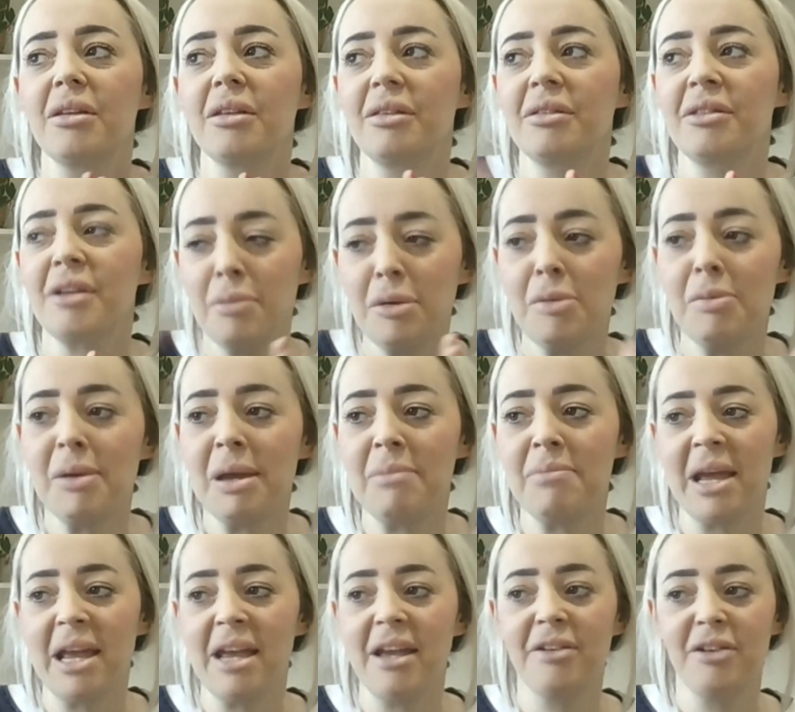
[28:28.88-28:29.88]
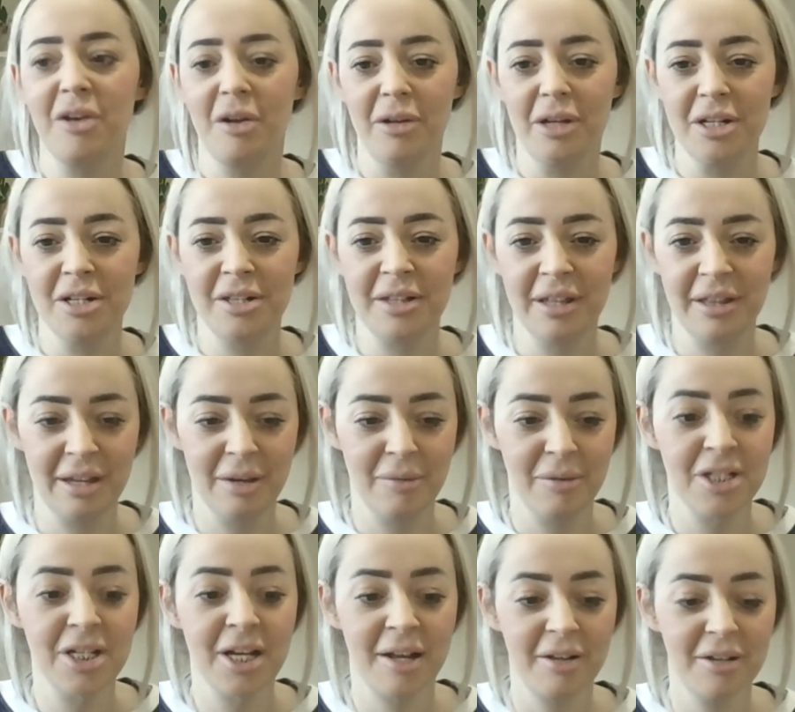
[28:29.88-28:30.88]
WPP acknowledged that there were
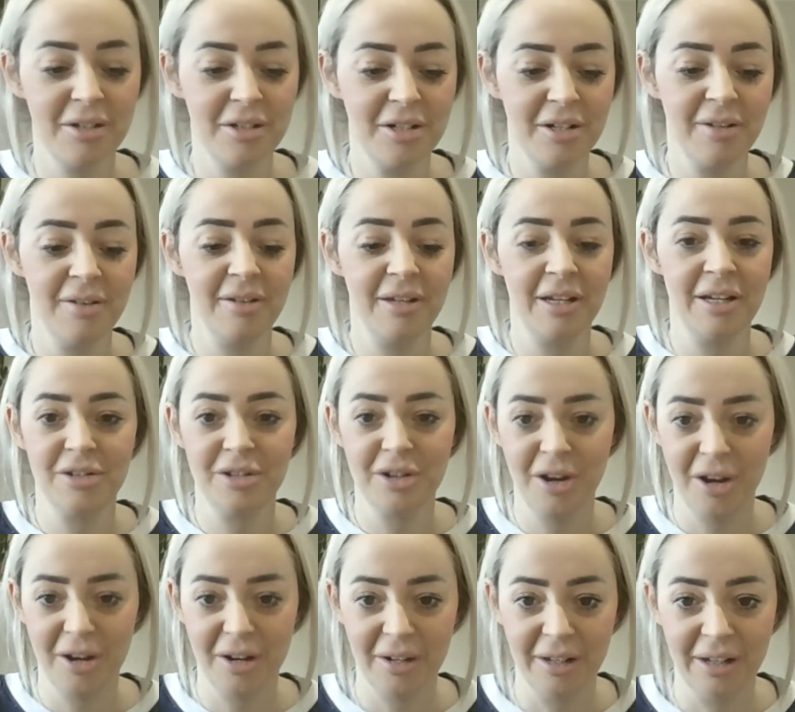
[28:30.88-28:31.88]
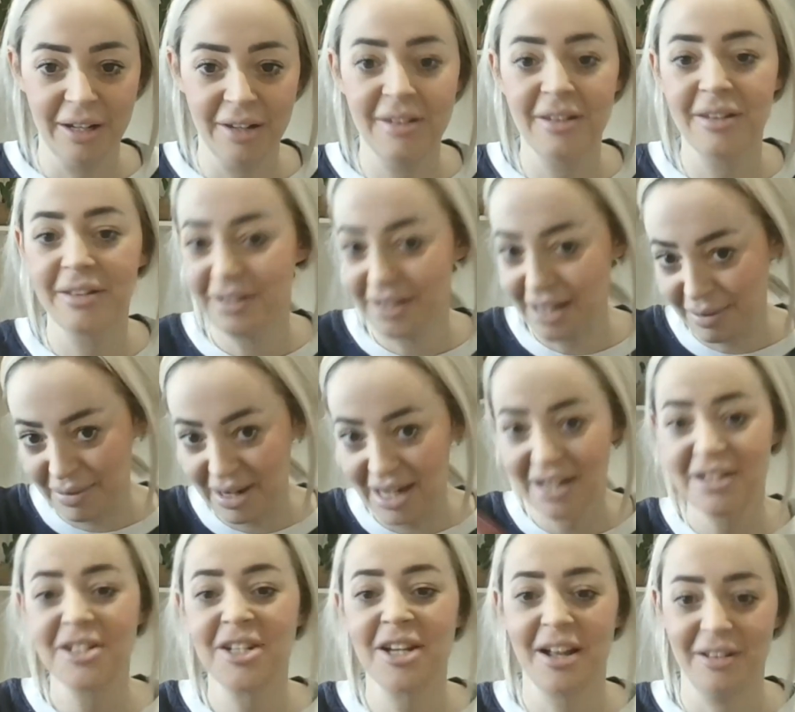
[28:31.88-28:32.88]
challenges internally,
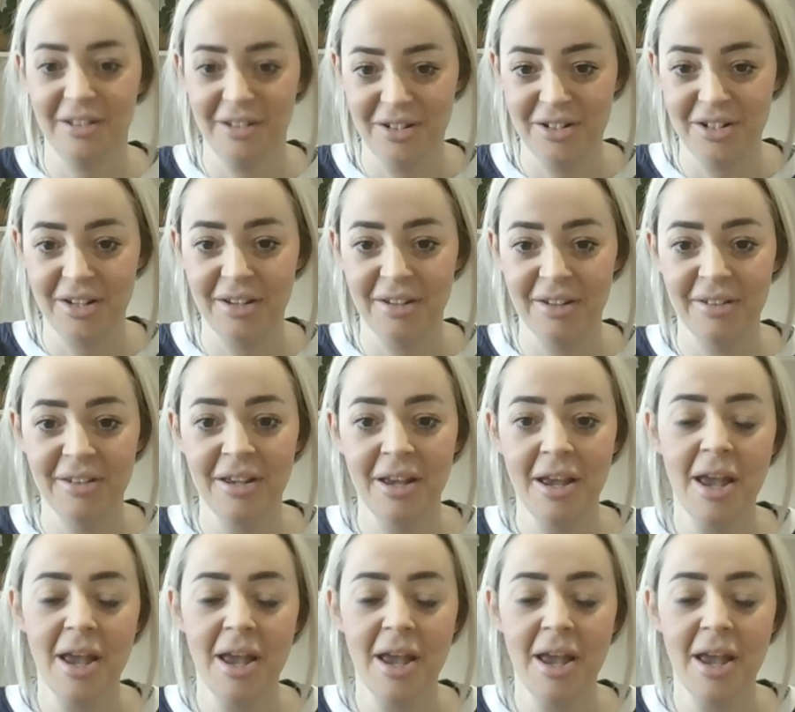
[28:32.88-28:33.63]
systemic challenges,